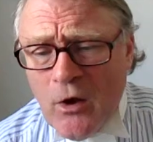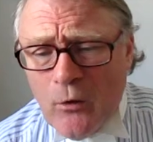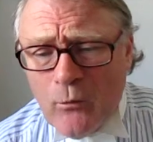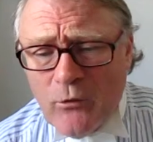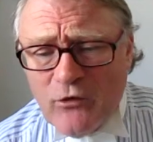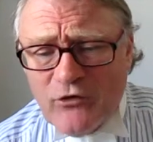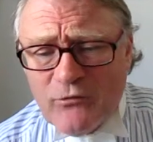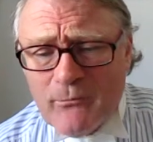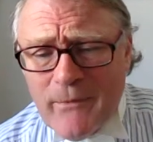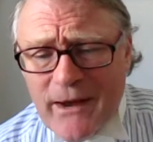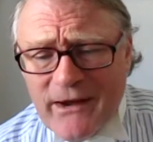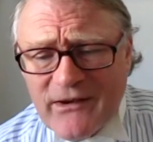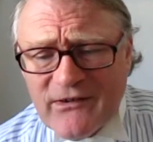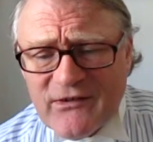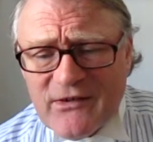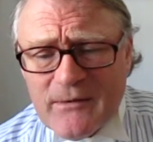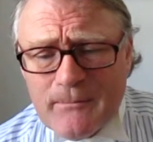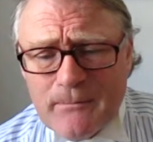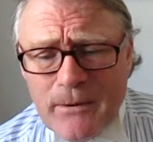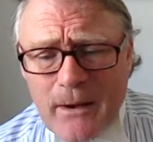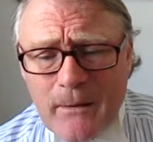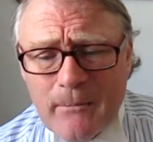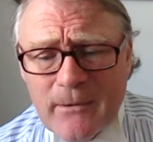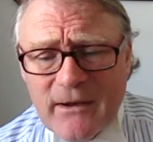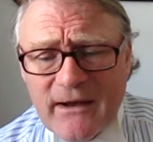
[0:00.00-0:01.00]
which makes the
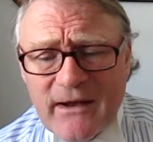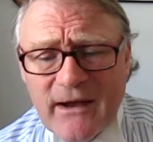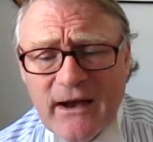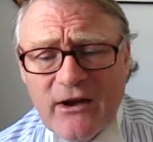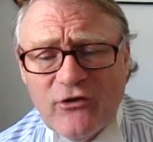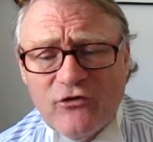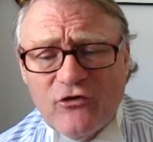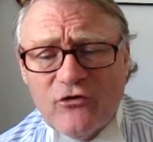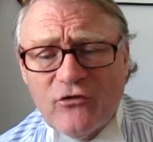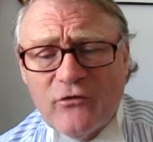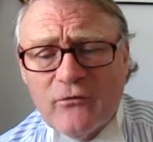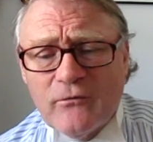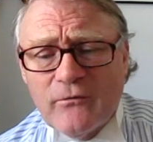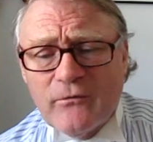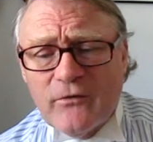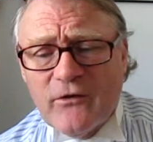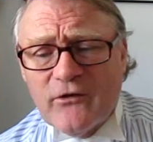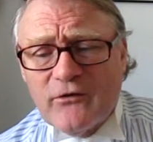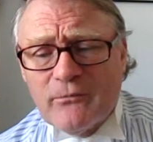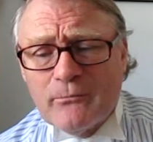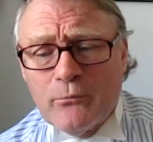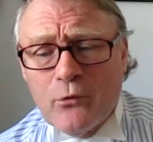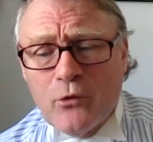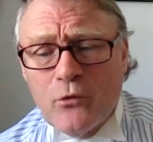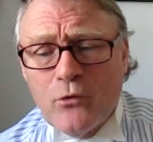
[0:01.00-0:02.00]
publication of
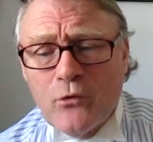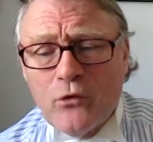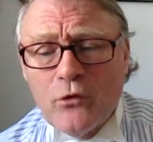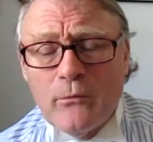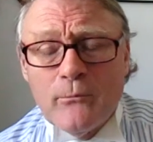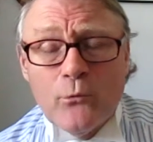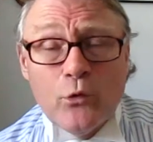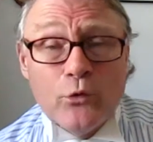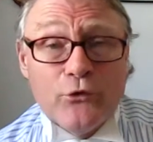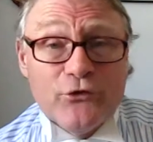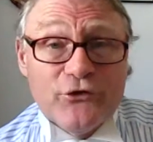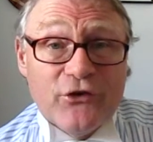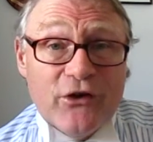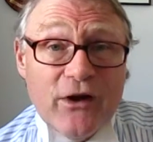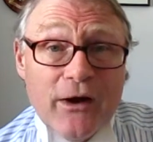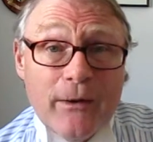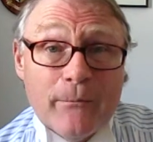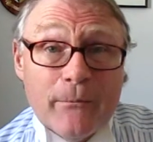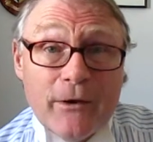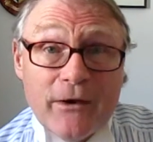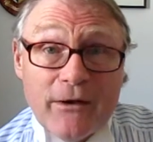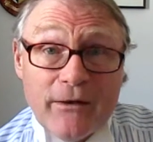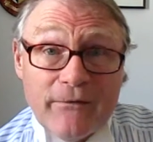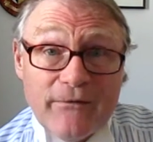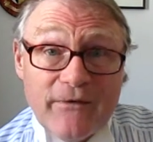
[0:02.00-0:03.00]
this book all the more
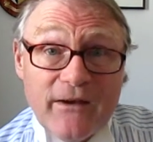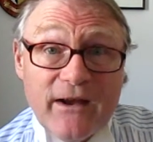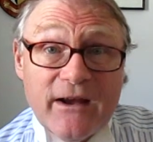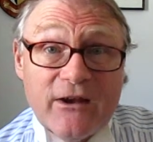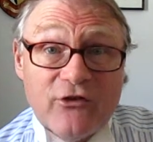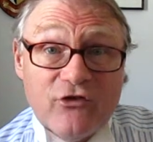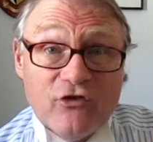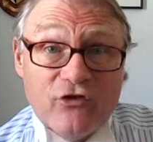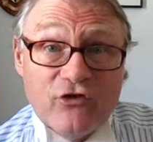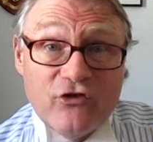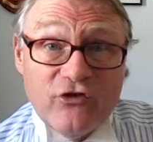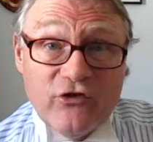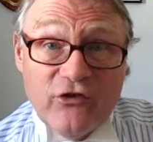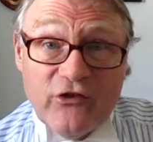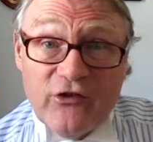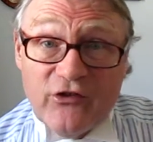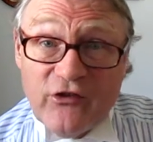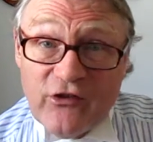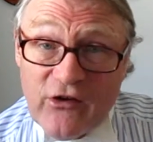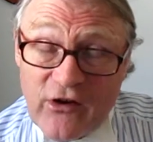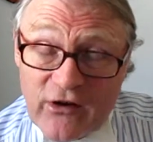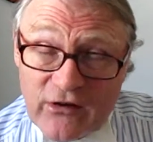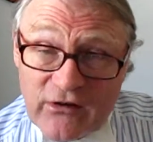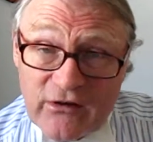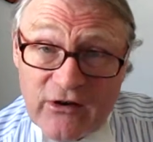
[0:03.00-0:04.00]
timely, and I think it
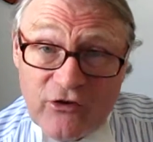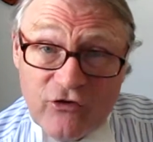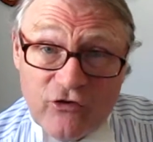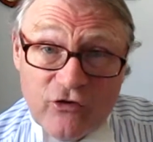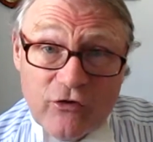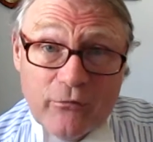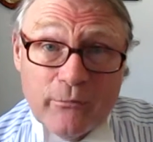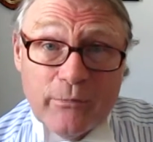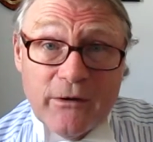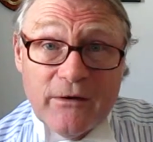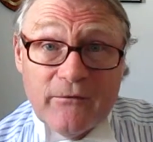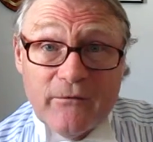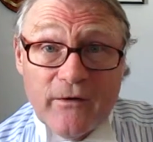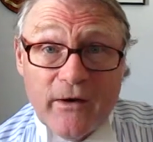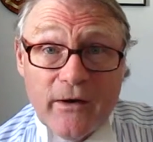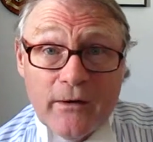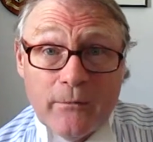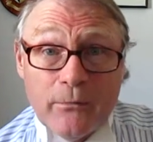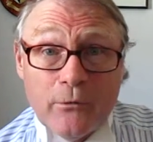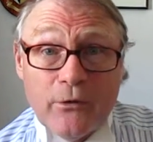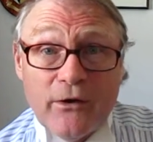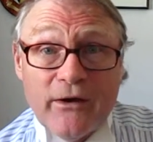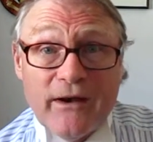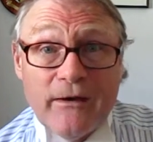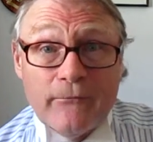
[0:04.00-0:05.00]
certainly should be
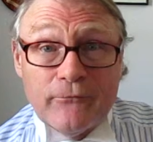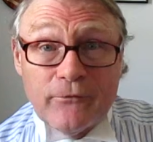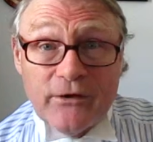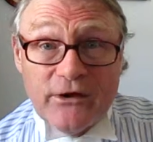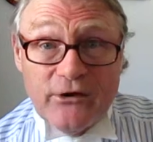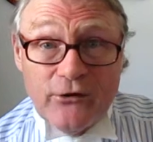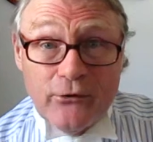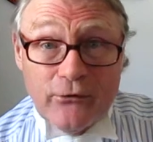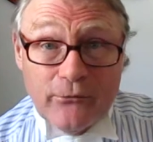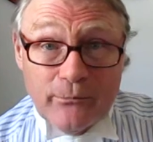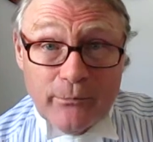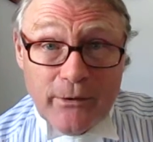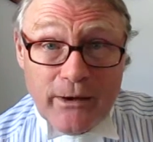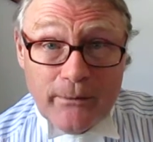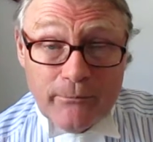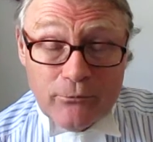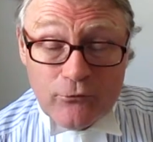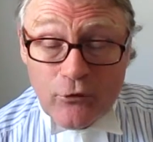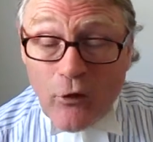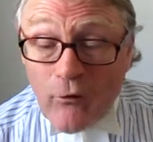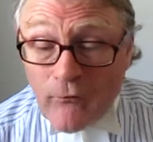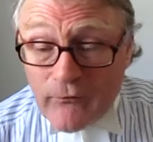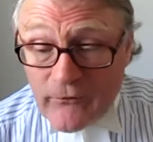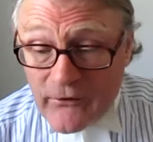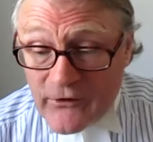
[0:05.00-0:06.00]
available in every
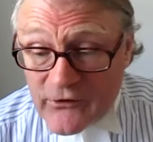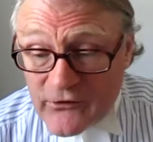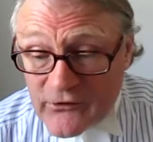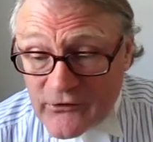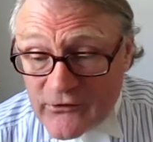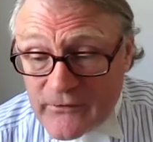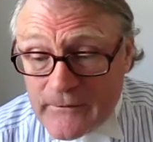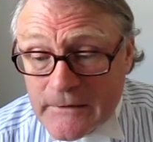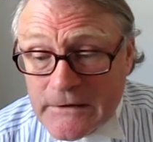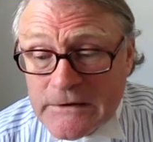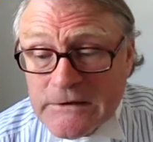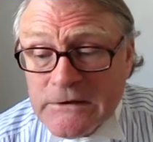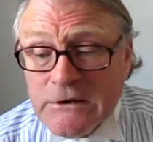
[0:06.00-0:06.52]
newspaper office.